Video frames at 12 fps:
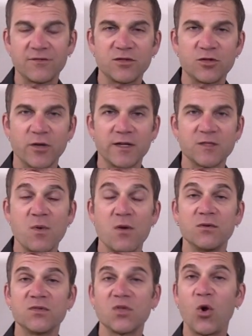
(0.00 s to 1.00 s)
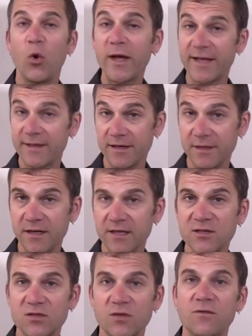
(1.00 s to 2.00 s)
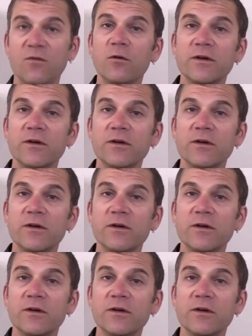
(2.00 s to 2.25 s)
to transpose quickly. So for